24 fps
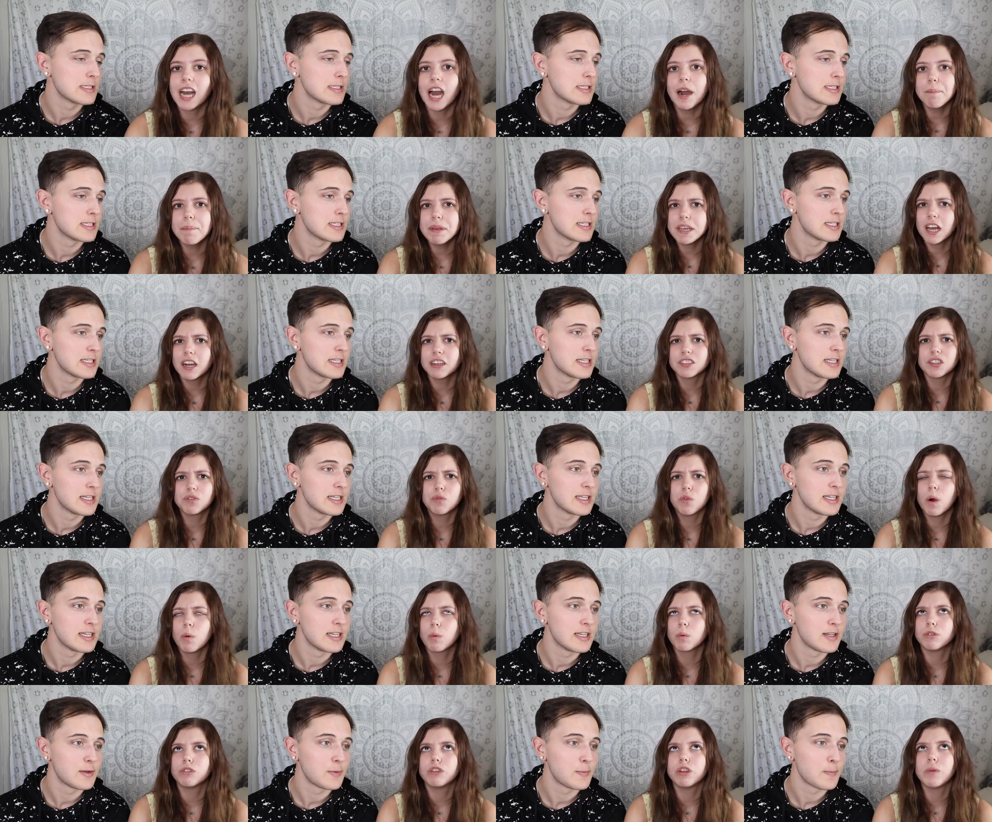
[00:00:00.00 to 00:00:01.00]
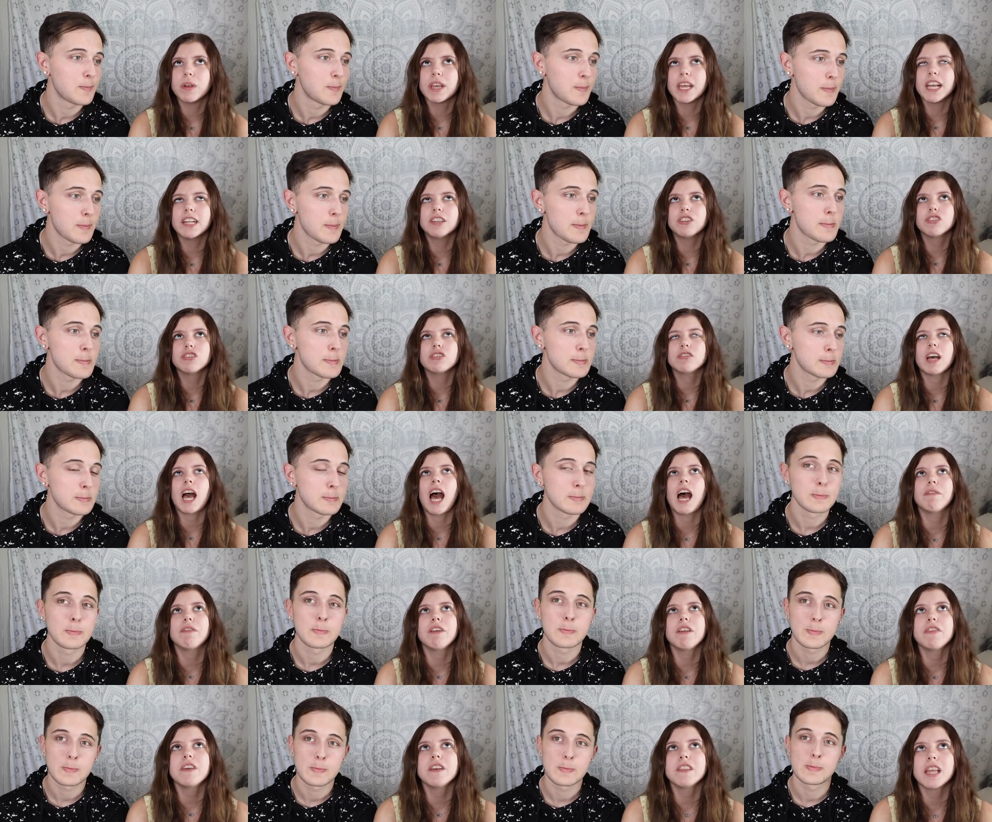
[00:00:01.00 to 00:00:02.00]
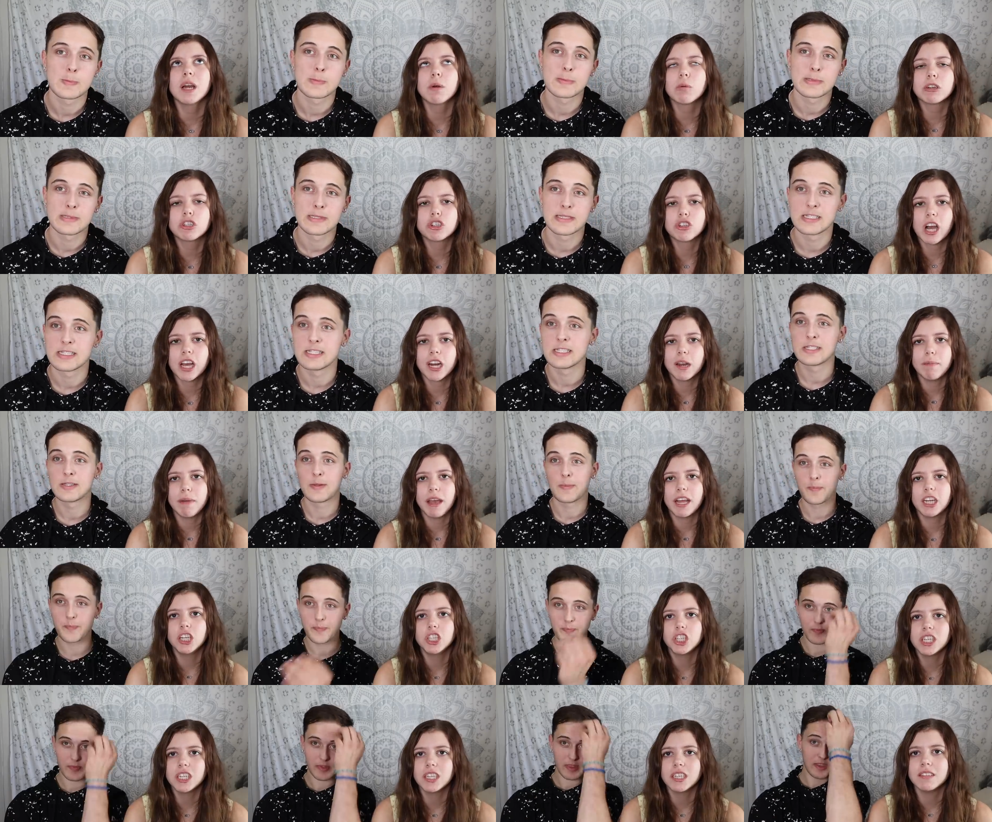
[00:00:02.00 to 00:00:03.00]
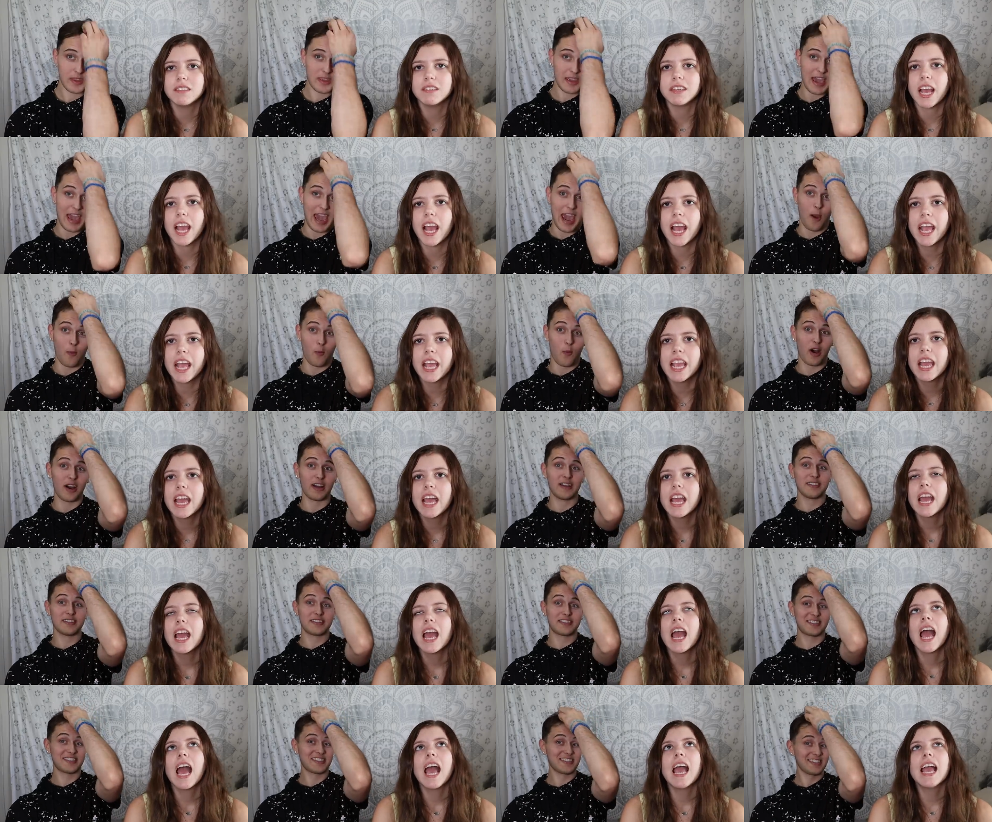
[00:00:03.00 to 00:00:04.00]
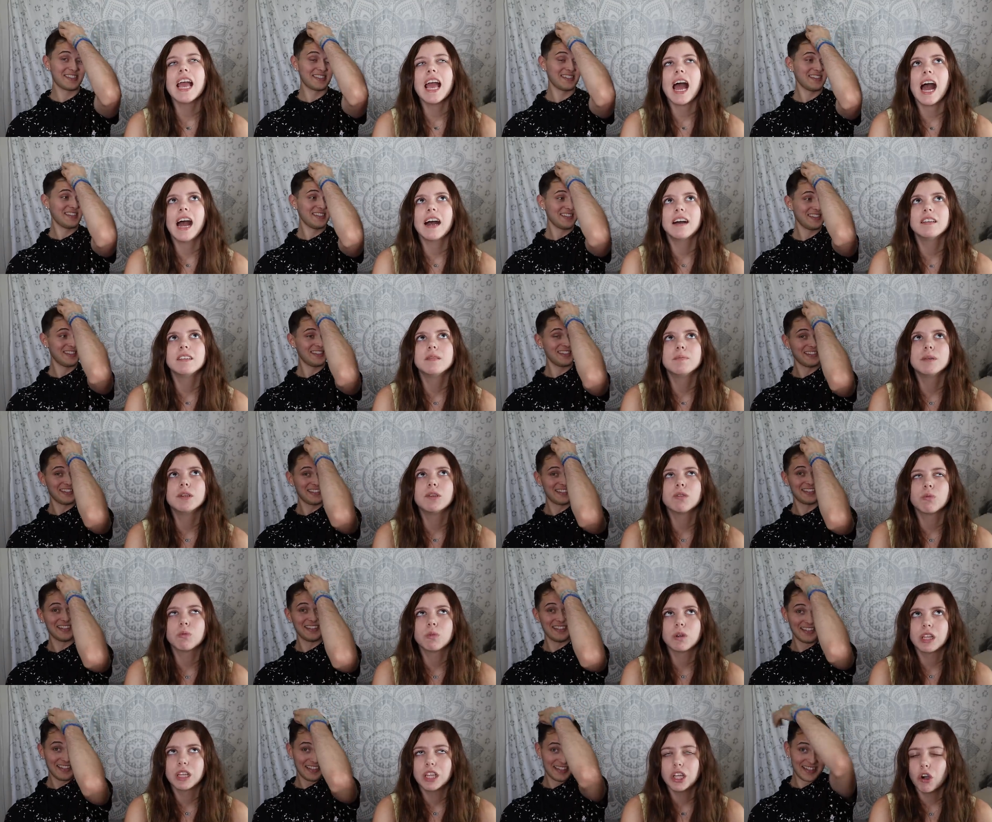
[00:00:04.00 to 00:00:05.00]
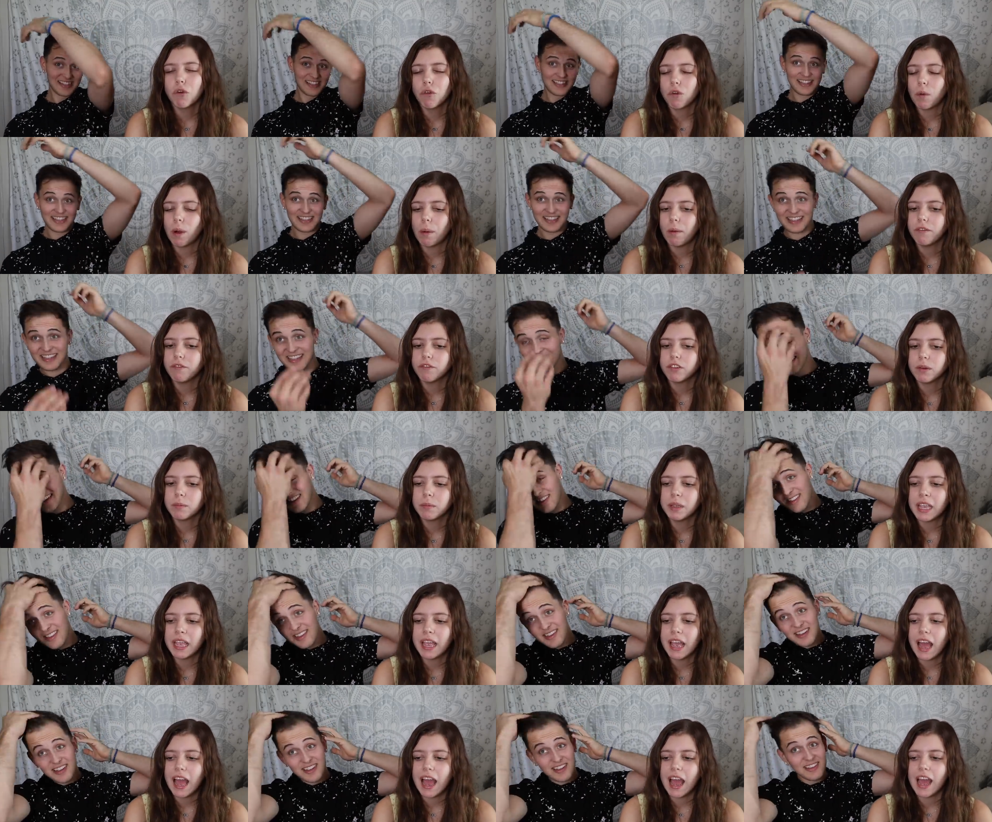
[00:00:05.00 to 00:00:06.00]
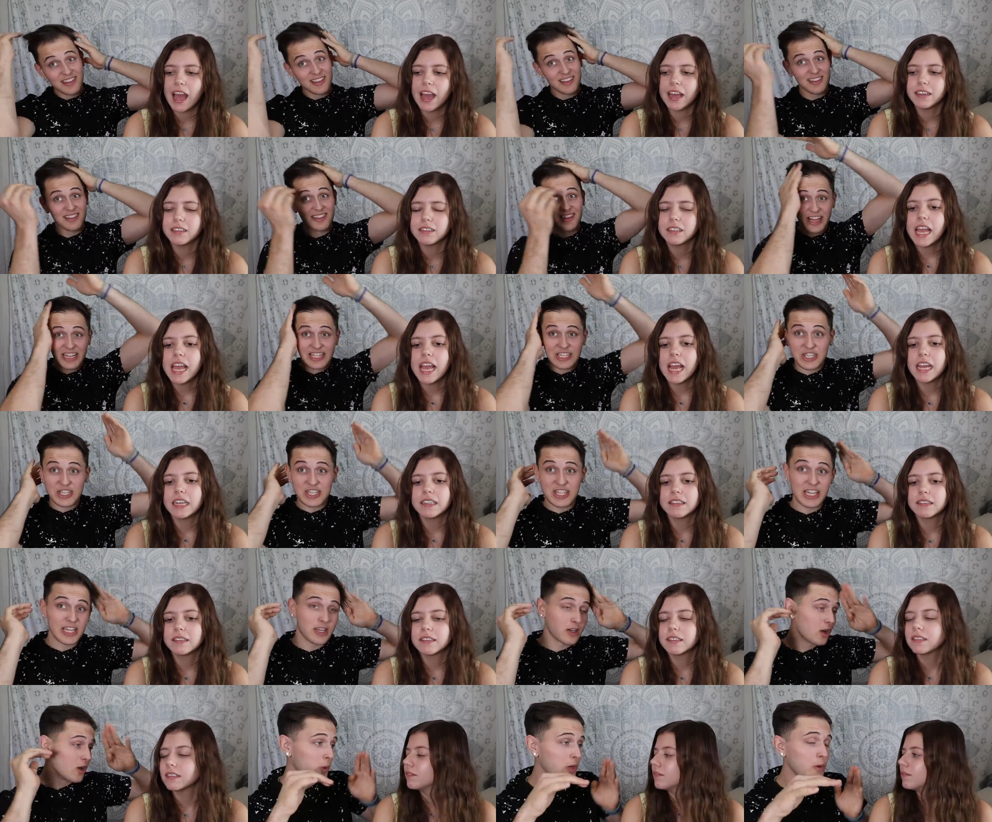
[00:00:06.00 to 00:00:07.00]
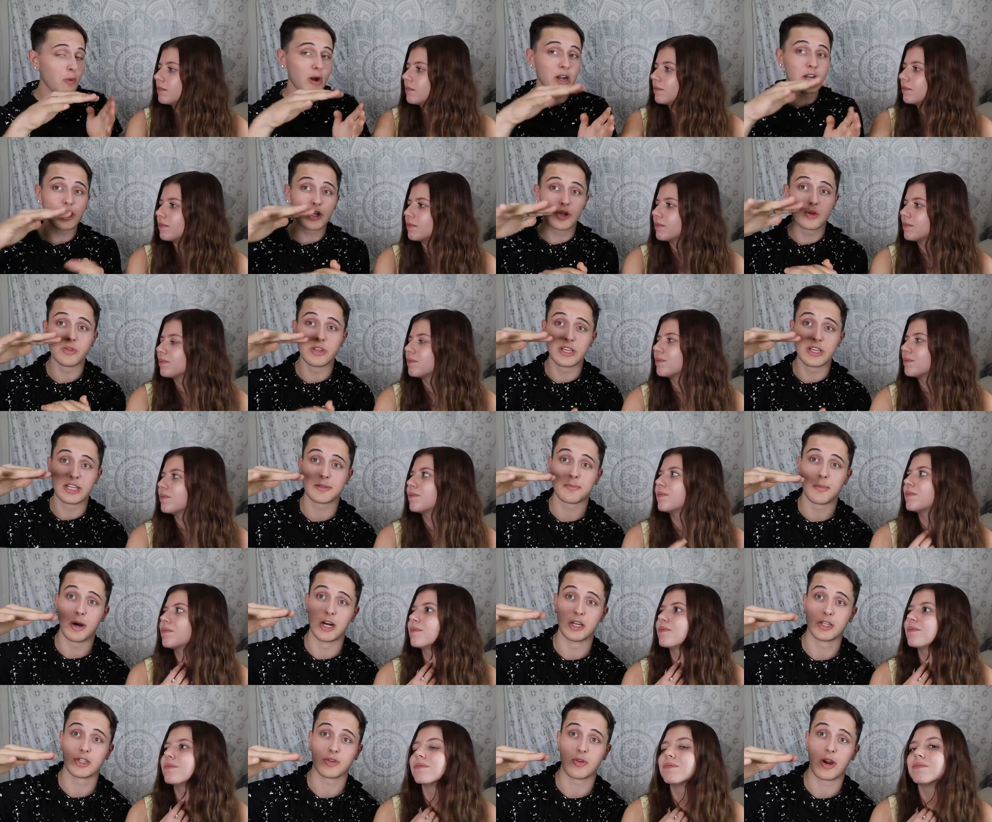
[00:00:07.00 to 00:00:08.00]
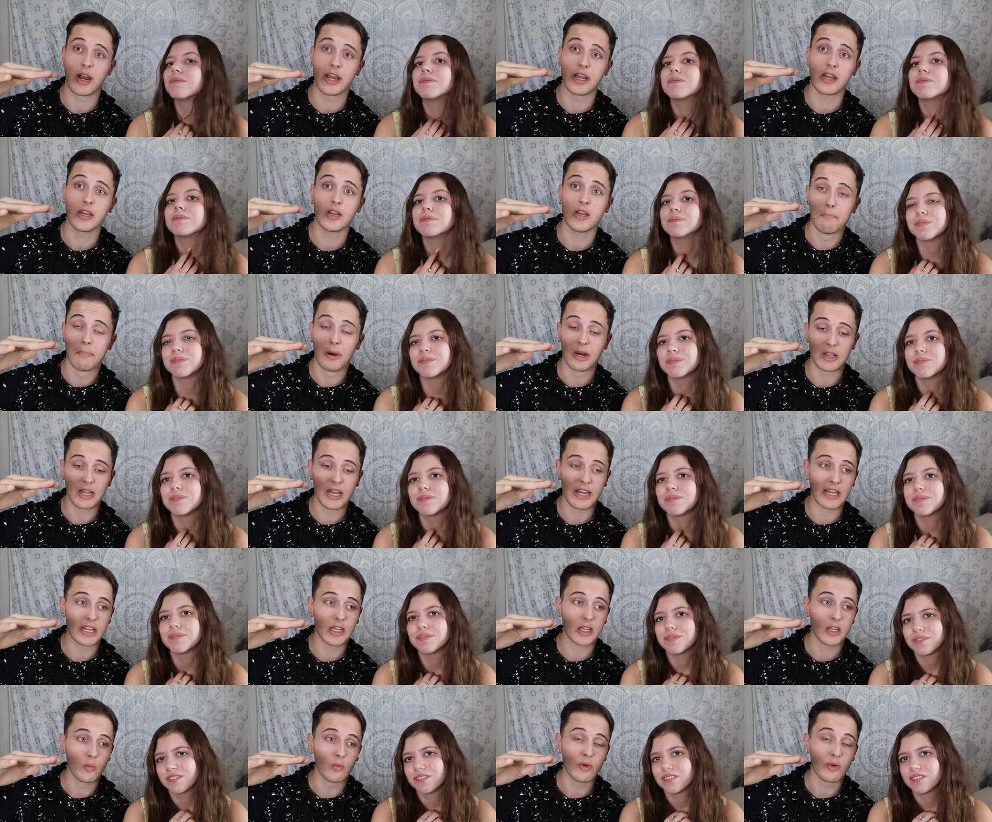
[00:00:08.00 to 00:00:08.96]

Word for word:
Speaker 1: not because of what we're doing. It's just everything that we're trying to manage in a
Speaker 2: day at once.
Speaker 1: It has been really overwhelming for me, and
Speaker 2: like, just think, we want to do this much, right? But like,